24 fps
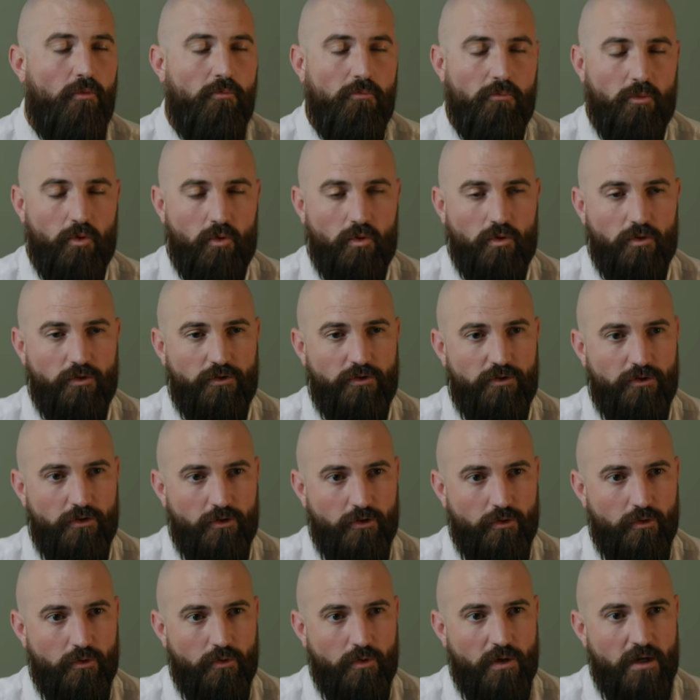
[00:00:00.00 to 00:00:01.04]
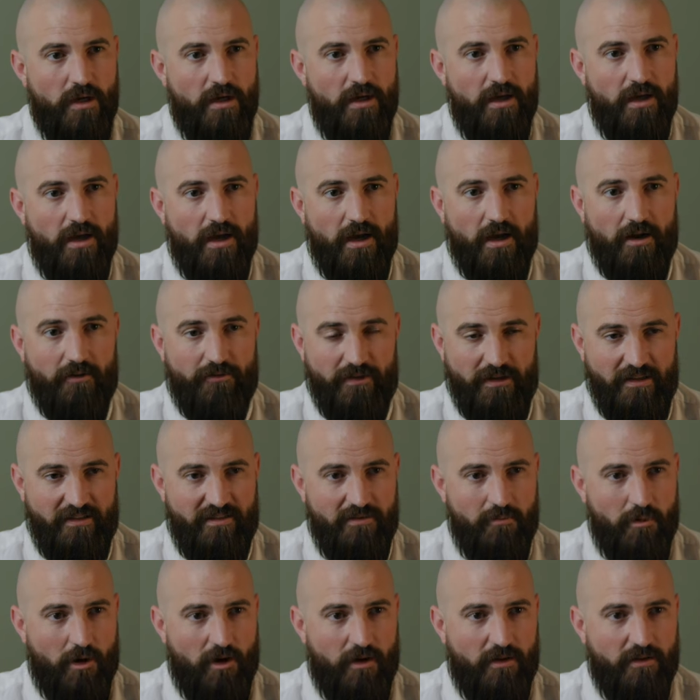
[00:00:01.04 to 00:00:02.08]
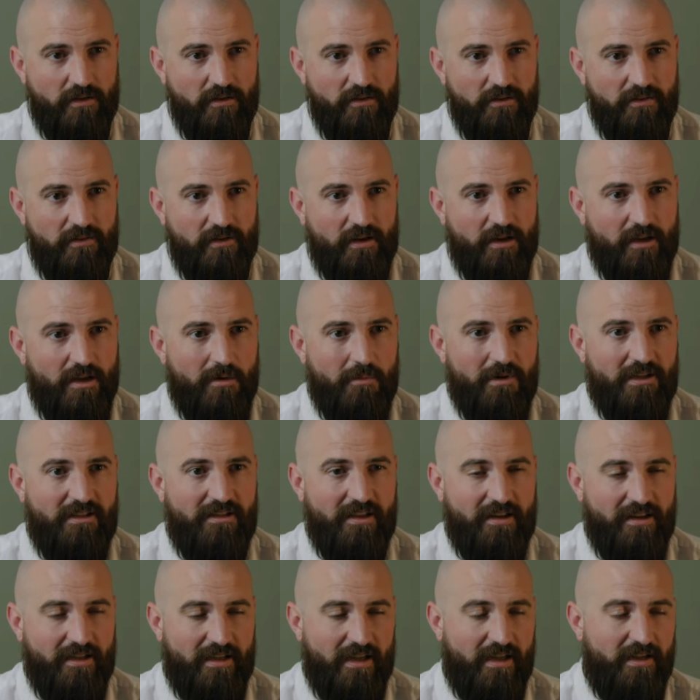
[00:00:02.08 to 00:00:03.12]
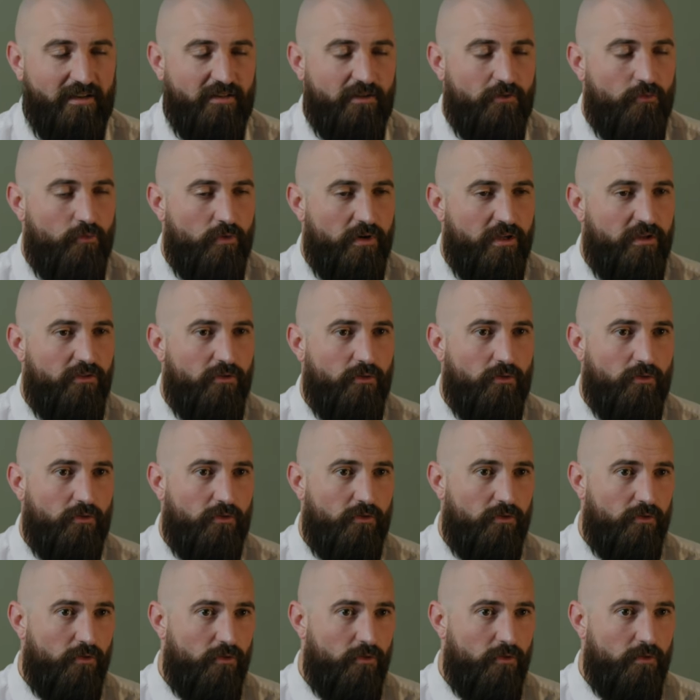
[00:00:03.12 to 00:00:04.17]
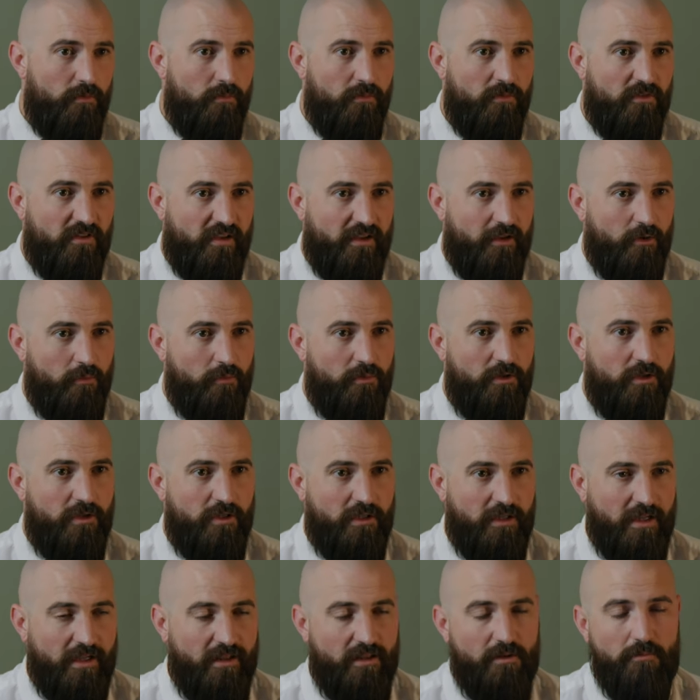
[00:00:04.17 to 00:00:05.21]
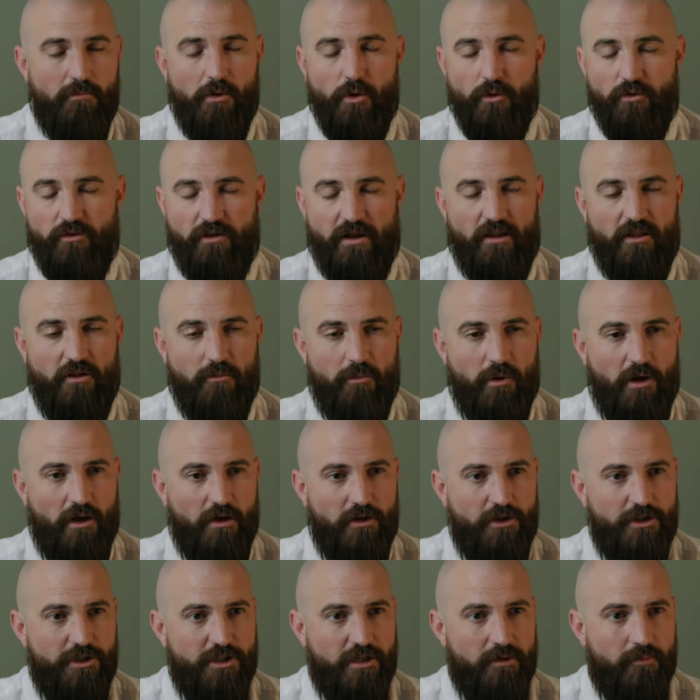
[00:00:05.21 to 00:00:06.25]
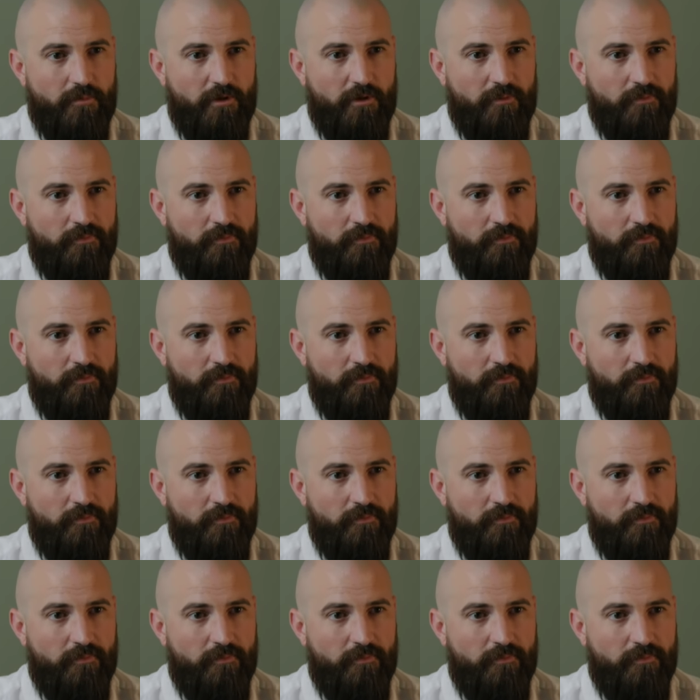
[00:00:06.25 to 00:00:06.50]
onboard new Affinity partners, and I'm a dedicated resource to them to help get the most out of the partnership.